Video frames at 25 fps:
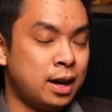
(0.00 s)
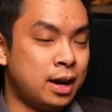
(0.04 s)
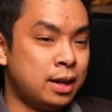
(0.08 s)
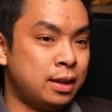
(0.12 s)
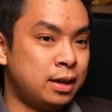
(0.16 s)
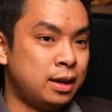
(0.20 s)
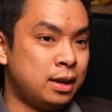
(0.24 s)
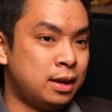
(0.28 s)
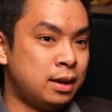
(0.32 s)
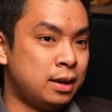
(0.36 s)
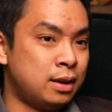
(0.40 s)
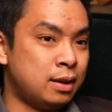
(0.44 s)

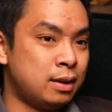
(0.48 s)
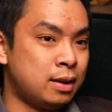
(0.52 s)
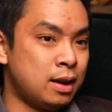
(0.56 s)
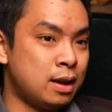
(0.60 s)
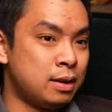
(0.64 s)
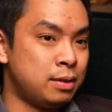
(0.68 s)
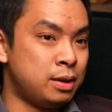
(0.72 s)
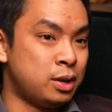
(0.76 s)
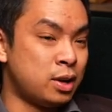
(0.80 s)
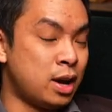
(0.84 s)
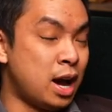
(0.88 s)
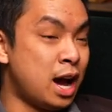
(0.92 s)
and then
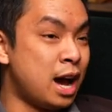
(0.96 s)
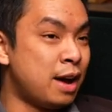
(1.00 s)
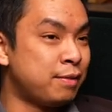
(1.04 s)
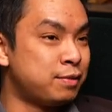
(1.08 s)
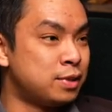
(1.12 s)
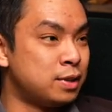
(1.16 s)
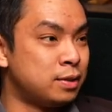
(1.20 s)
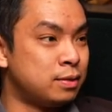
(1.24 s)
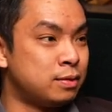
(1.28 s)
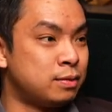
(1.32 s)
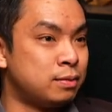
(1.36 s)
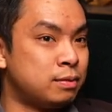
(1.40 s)
you know
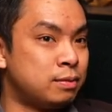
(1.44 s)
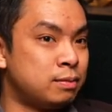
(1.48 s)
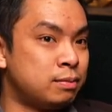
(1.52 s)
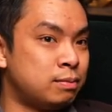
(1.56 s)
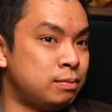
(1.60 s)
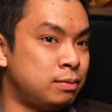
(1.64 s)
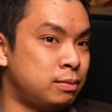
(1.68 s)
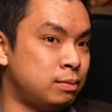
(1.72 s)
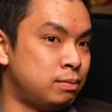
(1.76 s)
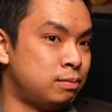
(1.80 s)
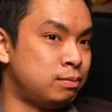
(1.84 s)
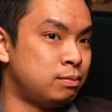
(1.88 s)
after
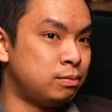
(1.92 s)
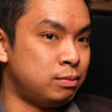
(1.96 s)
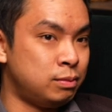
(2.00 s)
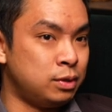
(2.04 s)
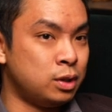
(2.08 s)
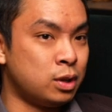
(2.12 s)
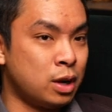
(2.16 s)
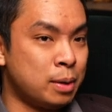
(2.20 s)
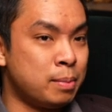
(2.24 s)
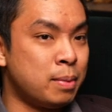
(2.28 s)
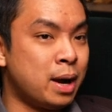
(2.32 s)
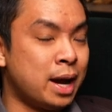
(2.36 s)

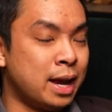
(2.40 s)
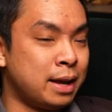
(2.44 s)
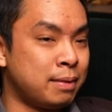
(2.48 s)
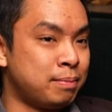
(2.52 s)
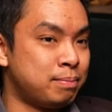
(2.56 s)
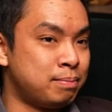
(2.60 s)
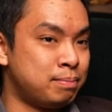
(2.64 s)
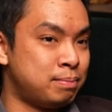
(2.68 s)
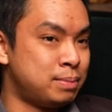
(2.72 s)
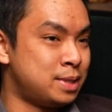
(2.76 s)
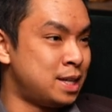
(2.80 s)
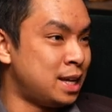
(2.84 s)
you know
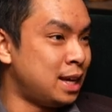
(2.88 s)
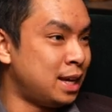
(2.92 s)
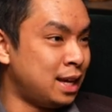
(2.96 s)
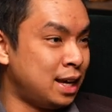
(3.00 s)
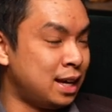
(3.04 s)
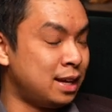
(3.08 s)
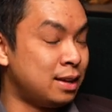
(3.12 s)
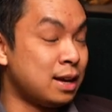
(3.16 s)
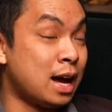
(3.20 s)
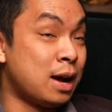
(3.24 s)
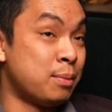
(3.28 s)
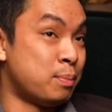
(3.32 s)
my
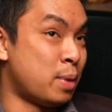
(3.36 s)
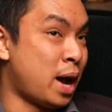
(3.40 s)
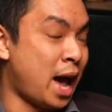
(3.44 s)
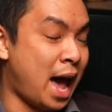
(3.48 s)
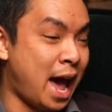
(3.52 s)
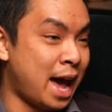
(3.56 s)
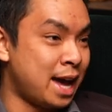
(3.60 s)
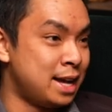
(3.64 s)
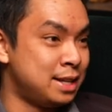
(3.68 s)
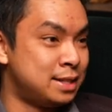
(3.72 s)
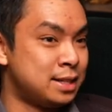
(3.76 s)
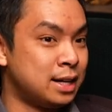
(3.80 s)
T uh,
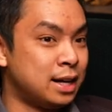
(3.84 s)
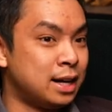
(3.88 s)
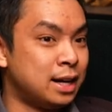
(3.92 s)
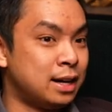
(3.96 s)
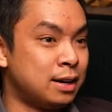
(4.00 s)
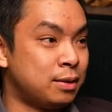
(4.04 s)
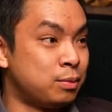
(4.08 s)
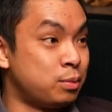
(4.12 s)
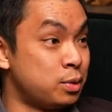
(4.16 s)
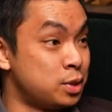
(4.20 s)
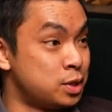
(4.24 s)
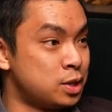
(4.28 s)
my
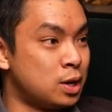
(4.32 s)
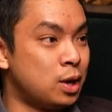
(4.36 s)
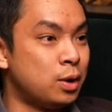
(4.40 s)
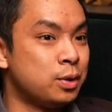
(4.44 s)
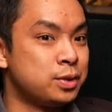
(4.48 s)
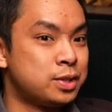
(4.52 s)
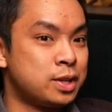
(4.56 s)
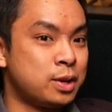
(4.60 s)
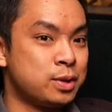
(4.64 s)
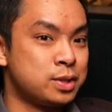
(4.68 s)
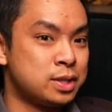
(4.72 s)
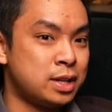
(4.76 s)
ATAR
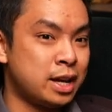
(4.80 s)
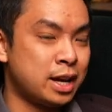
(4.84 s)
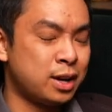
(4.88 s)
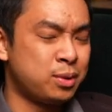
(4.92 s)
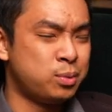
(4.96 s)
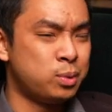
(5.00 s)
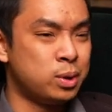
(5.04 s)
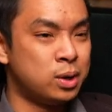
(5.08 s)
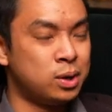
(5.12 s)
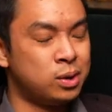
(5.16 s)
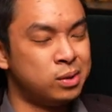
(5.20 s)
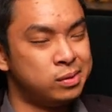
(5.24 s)
results, I was
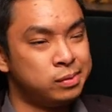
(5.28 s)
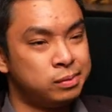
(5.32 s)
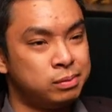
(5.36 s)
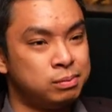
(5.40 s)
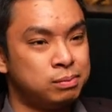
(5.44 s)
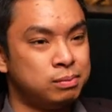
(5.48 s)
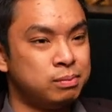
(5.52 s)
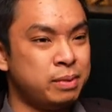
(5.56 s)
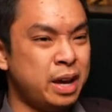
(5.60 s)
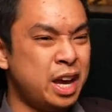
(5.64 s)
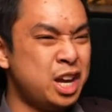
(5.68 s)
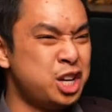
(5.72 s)
like,
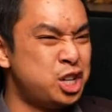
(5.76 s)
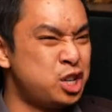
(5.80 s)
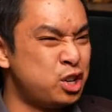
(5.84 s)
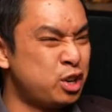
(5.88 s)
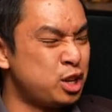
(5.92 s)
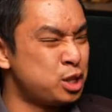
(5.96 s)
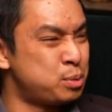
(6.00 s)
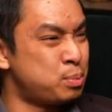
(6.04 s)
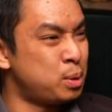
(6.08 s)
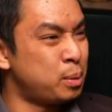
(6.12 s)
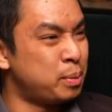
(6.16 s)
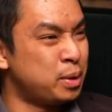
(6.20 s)
well,
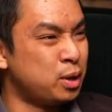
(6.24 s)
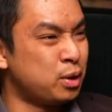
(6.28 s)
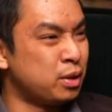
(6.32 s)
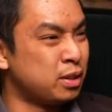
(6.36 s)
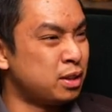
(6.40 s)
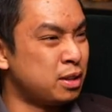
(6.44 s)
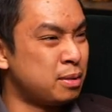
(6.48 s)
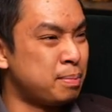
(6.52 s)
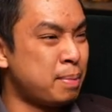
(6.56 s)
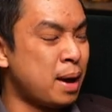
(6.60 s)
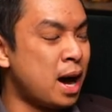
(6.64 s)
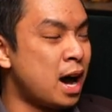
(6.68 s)
engineering is probably
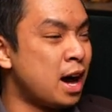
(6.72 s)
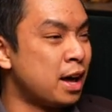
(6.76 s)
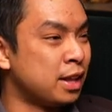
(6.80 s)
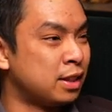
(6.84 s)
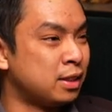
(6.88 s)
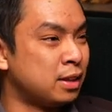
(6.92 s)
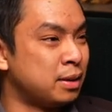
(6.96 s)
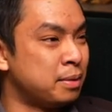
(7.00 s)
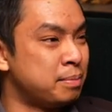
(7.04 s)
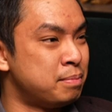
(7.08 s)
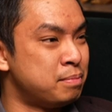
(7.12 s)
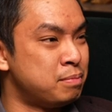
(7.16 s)
not the
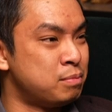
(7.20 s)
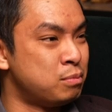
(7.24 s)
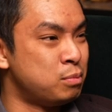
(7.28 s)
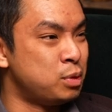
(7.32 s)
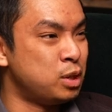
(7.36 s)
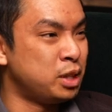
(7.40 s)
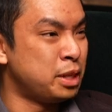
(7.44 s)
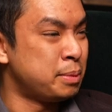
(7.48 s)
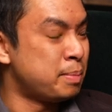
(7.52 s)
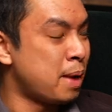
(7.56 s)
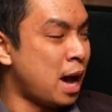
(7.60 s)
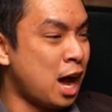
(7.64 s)
path I'm
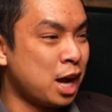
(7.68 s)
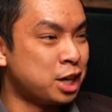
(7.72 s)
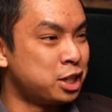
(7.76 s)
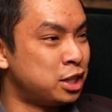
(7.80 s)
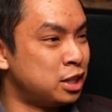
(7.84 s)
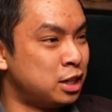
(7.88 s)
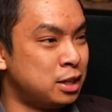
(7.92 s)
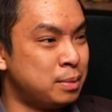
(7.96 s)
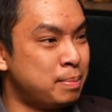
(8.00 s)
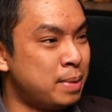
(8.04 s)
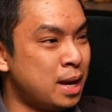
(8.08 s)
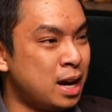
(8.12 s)
really
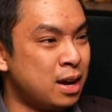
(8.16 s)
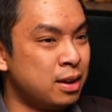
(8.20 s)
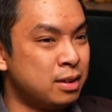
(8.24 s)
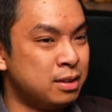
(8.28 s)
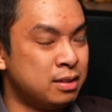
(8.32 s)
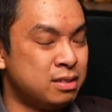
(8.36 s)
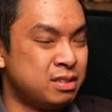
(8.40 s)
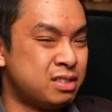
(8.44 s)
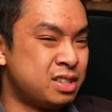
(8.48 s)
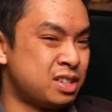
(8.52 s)
passionate about.